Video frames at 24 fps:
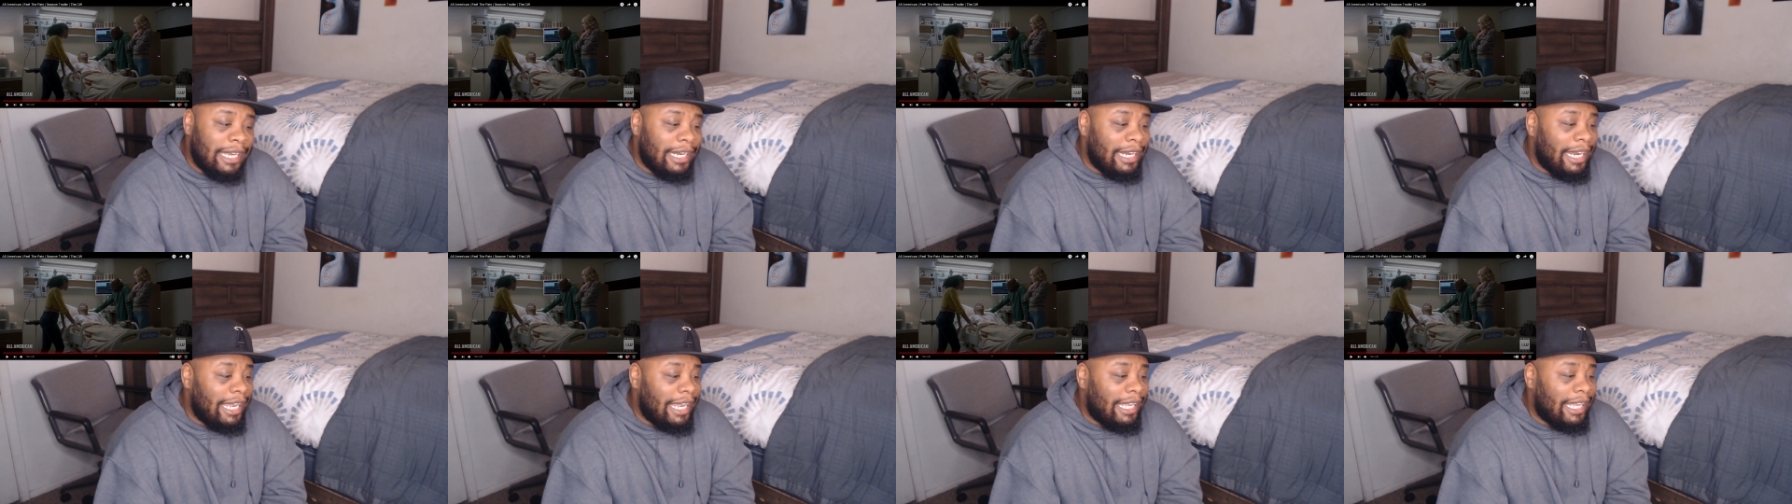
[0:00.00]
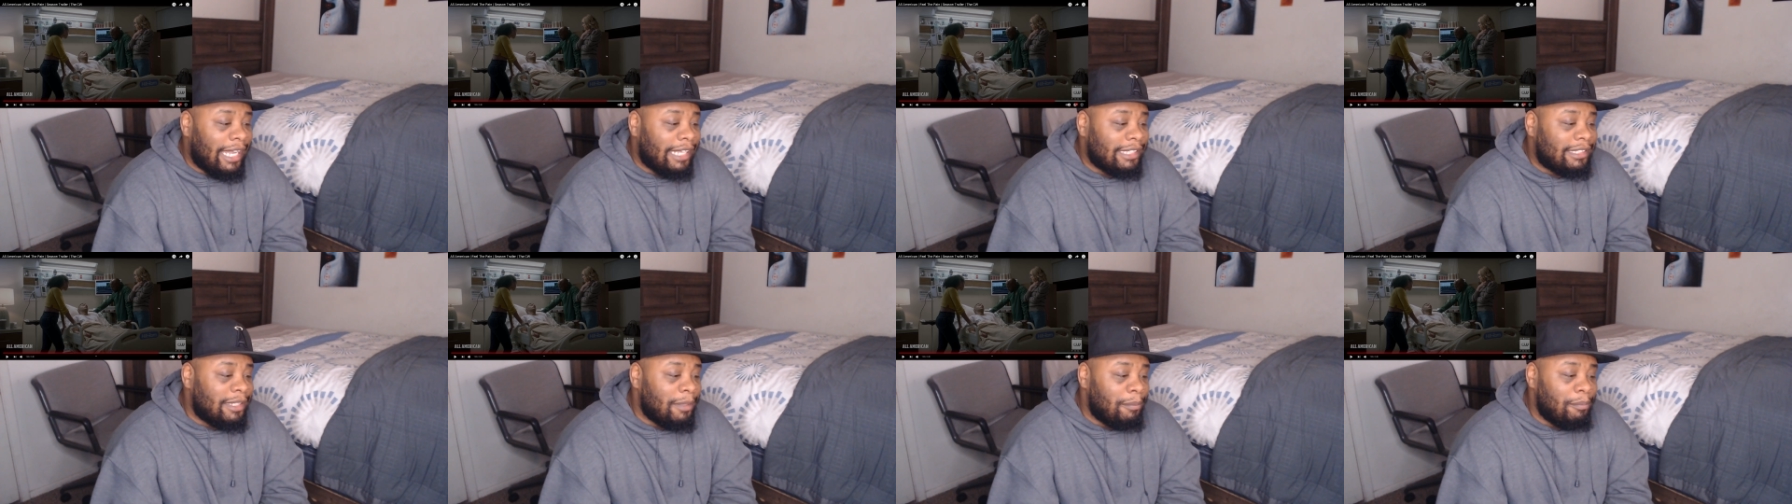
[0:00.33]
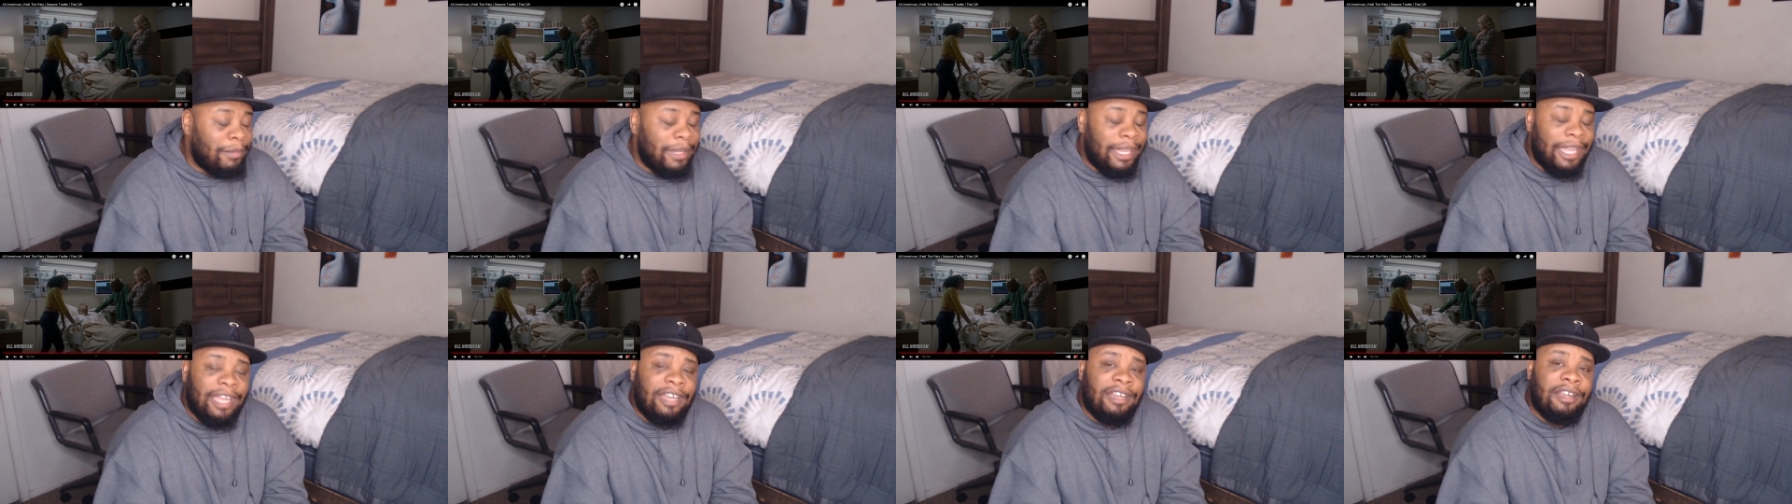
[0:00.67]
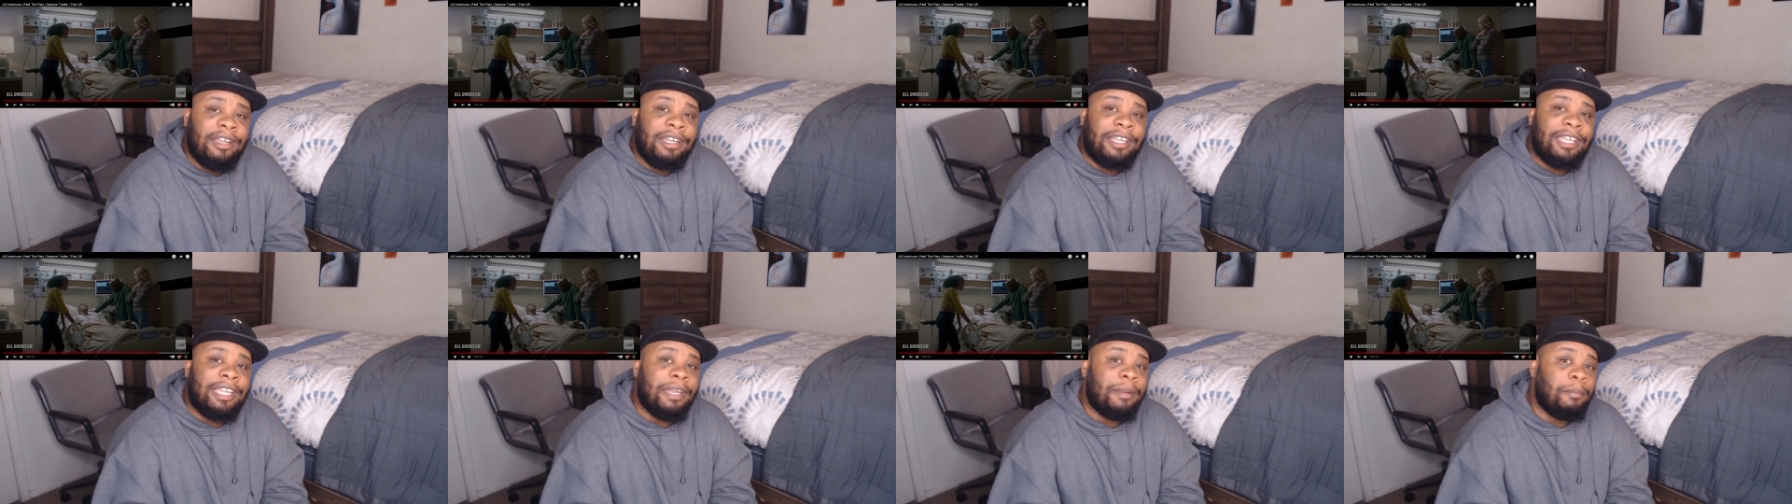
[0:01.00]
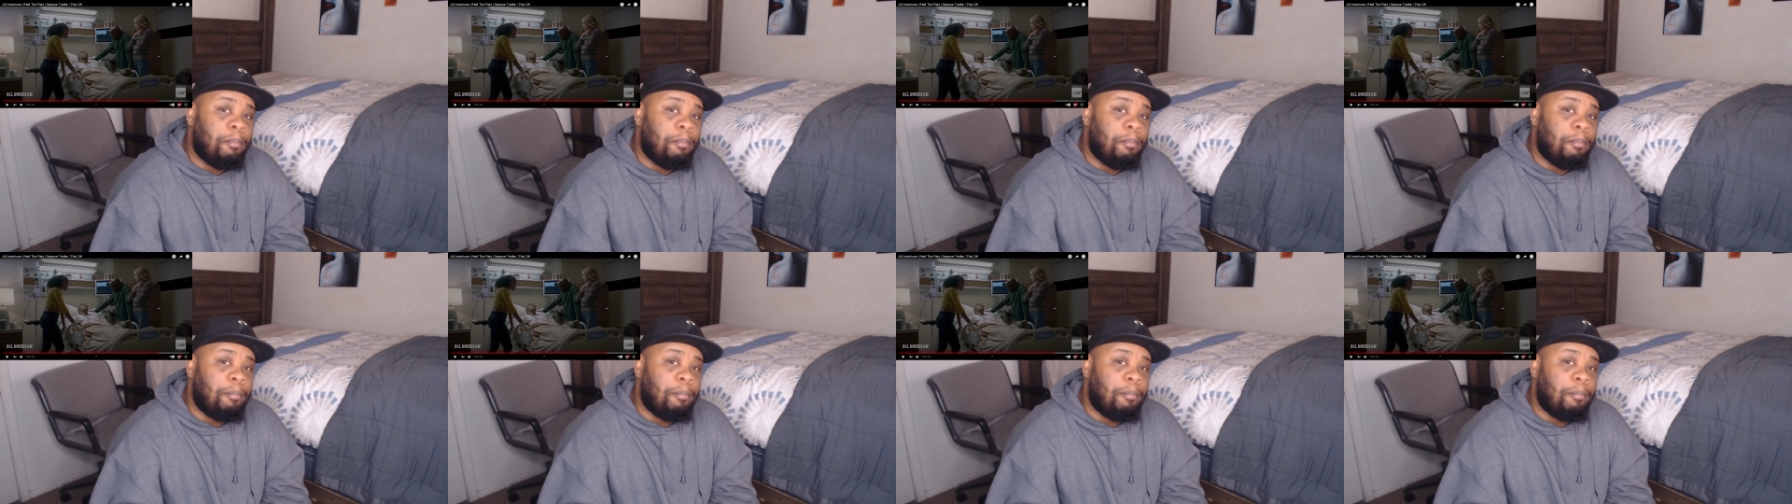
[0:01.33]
They got the man looking